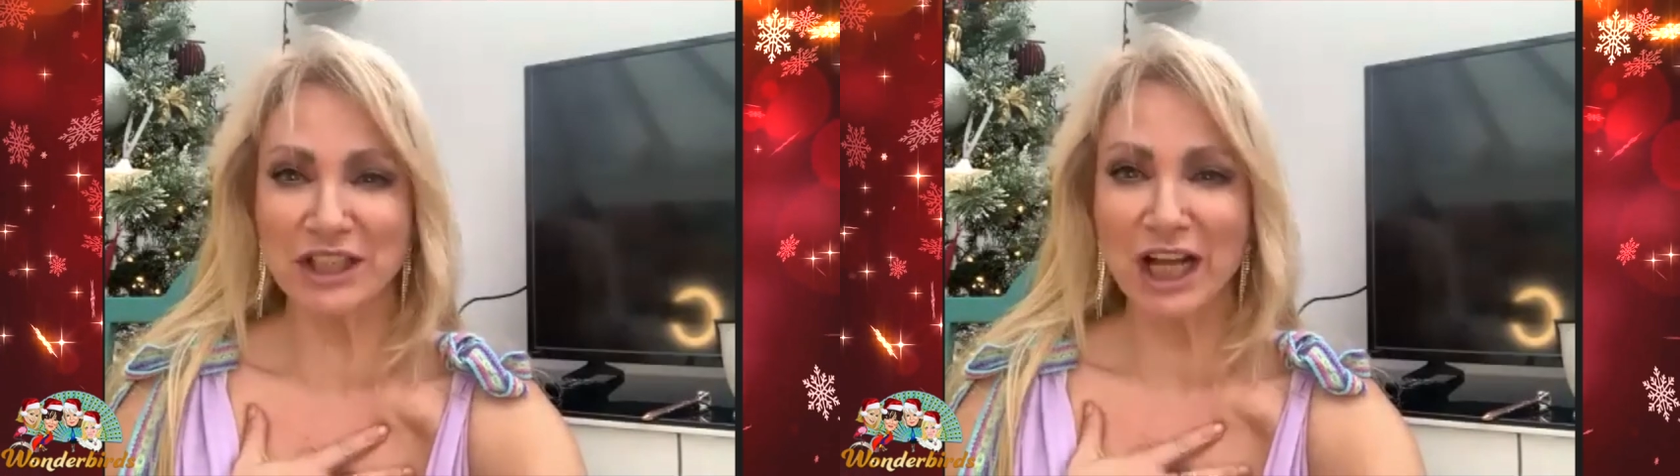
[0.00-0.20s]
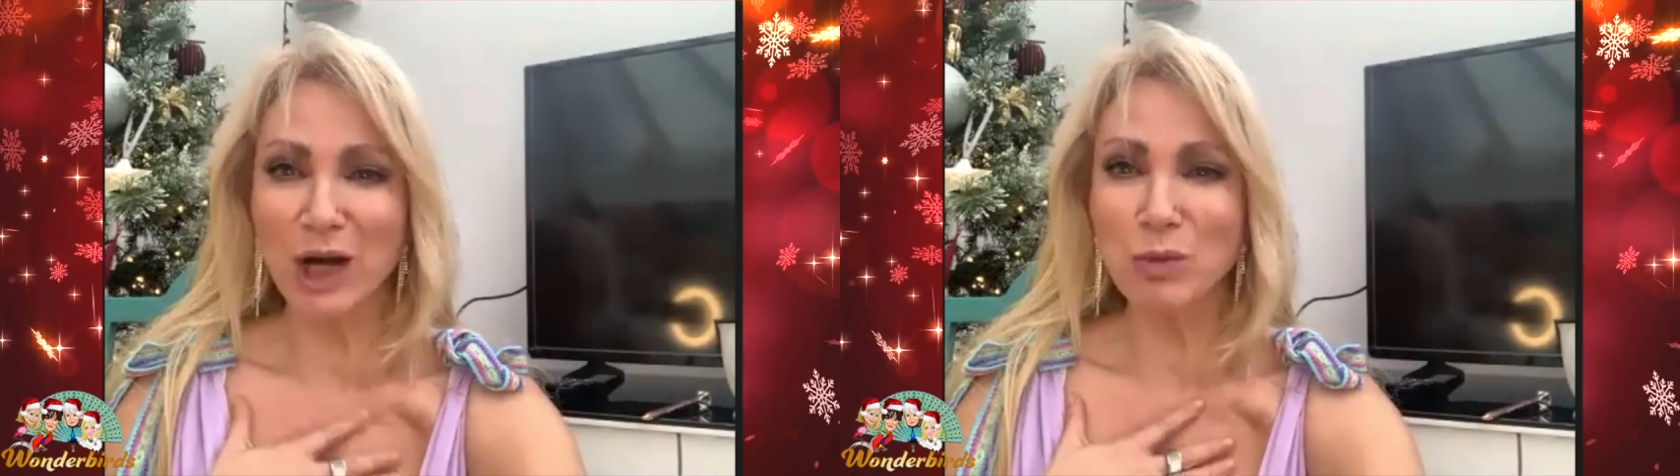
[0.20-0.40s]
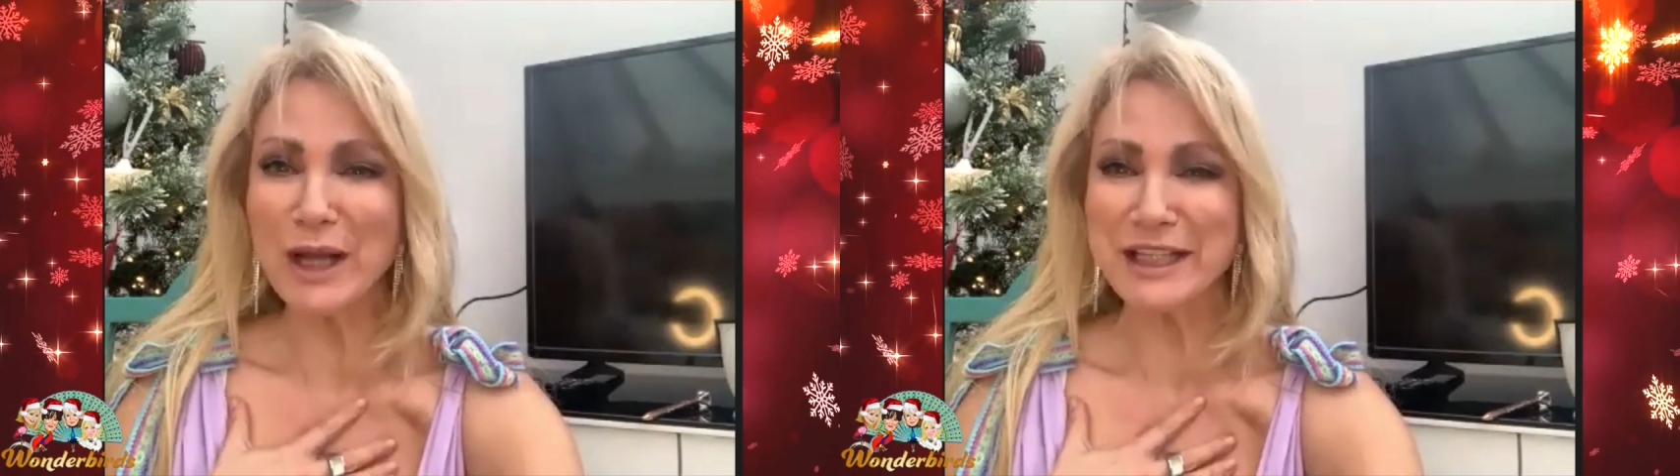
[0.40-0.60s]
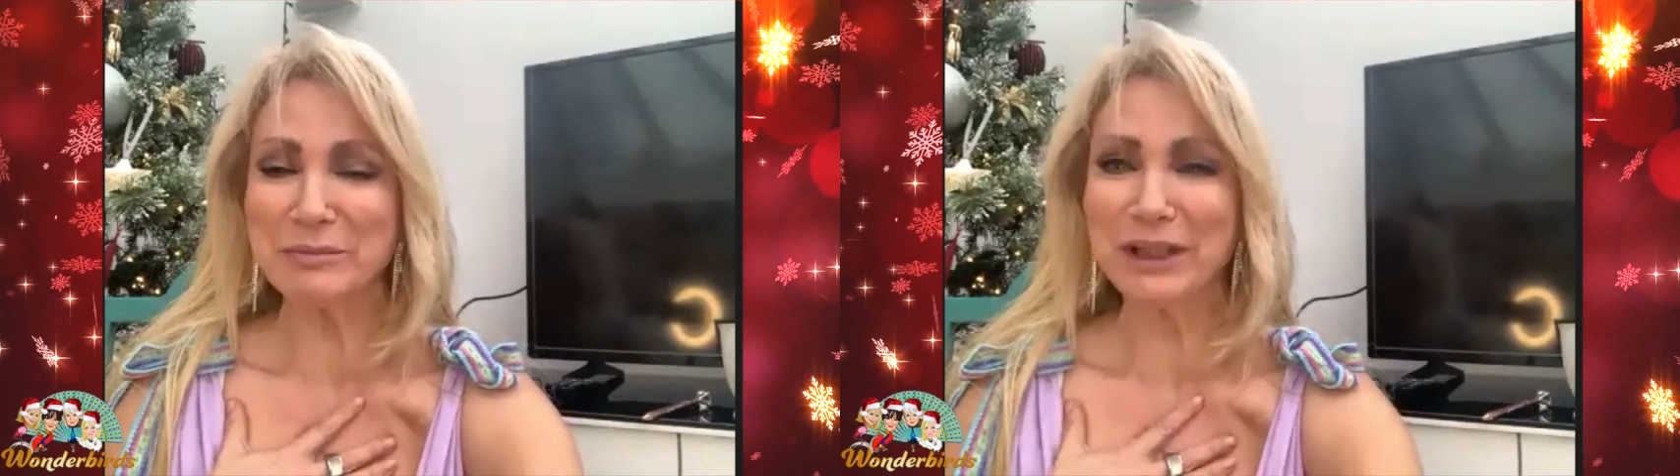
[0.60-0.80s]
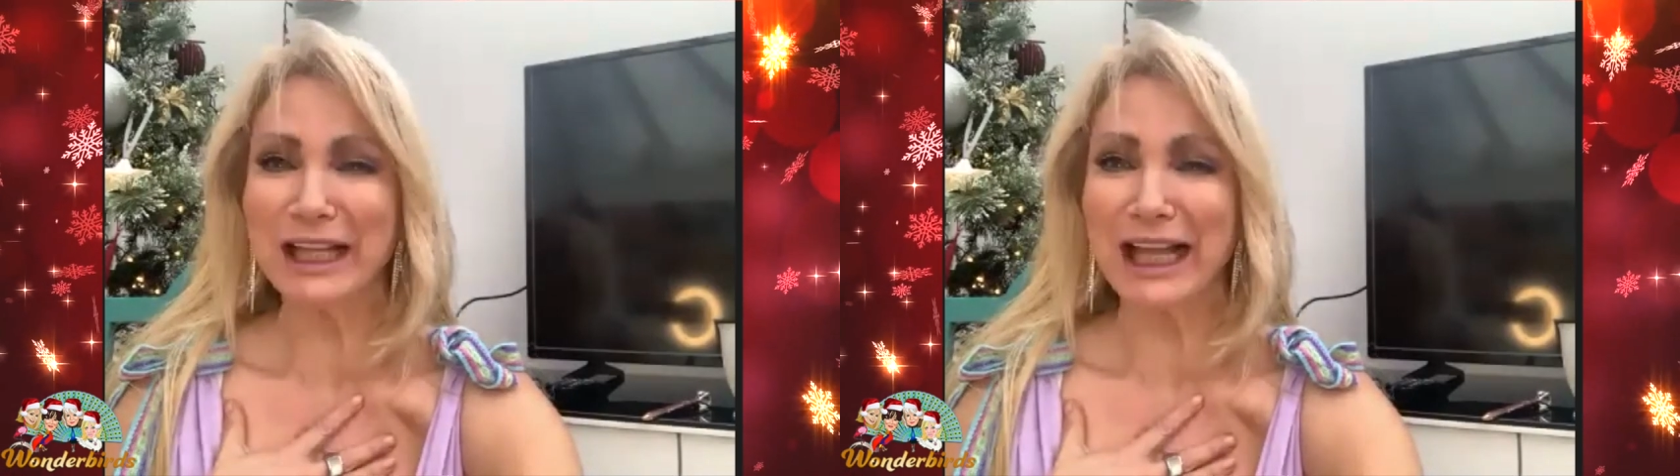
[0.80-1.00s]
our wedding
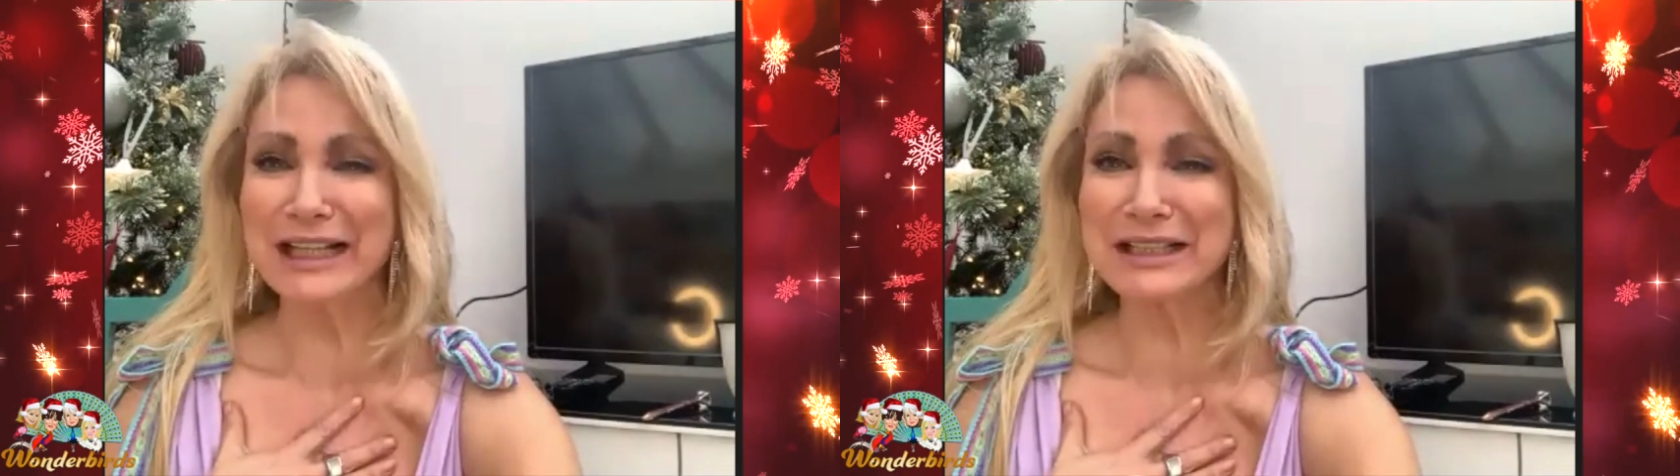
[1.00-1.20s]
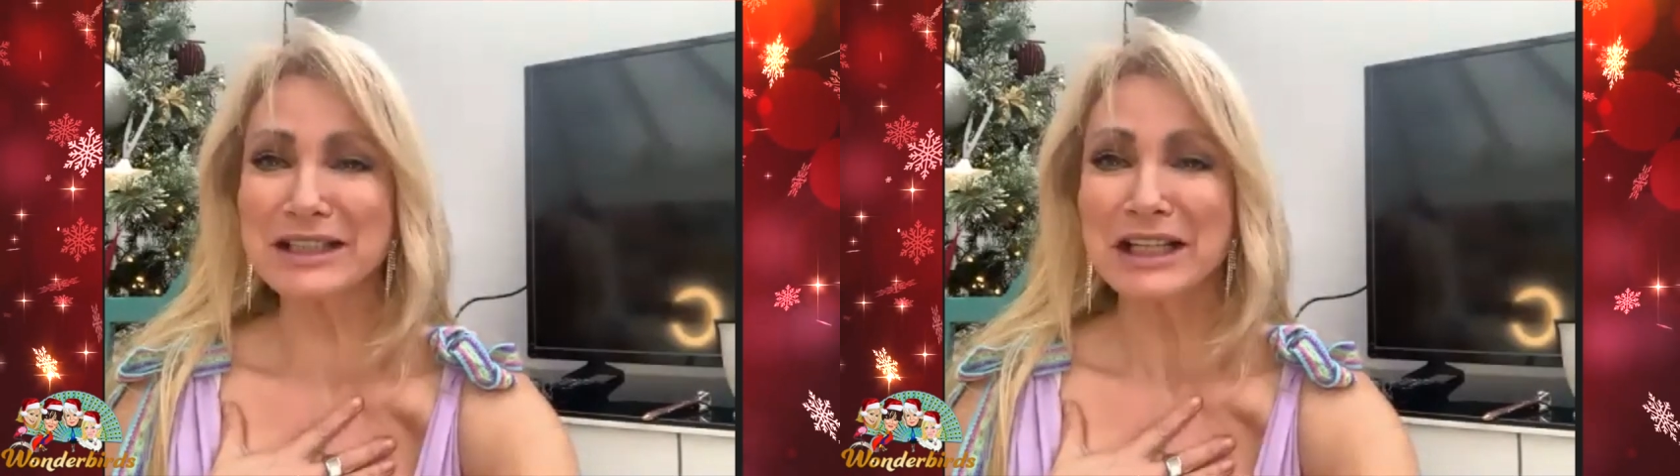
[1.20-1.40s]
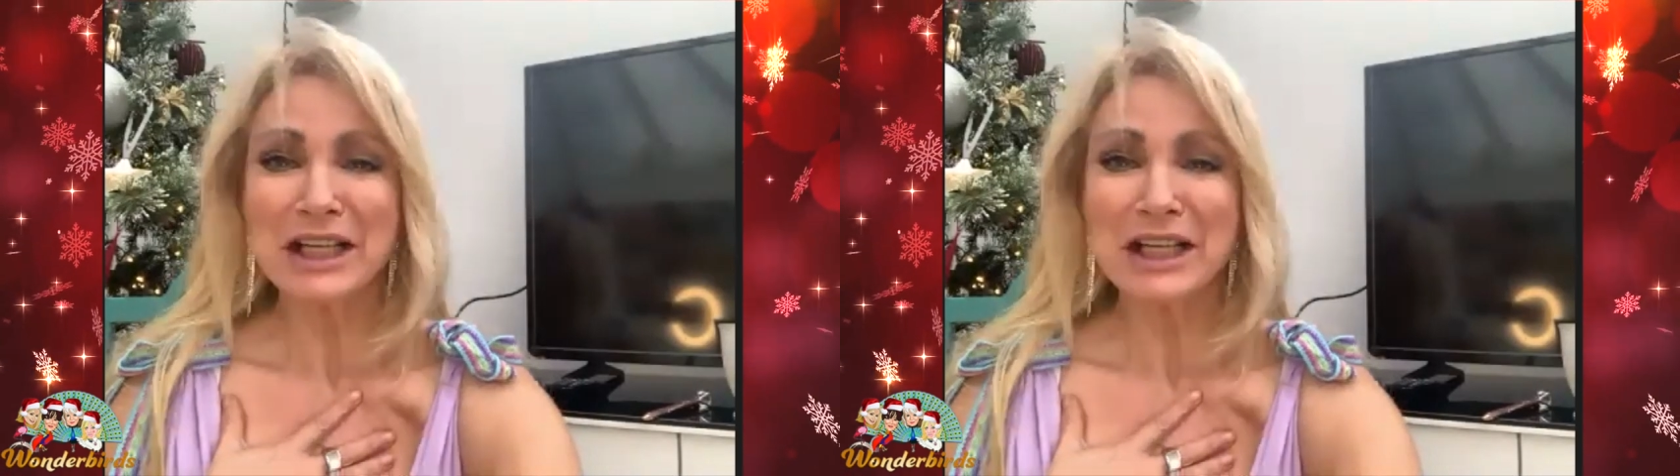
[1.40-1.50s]
plans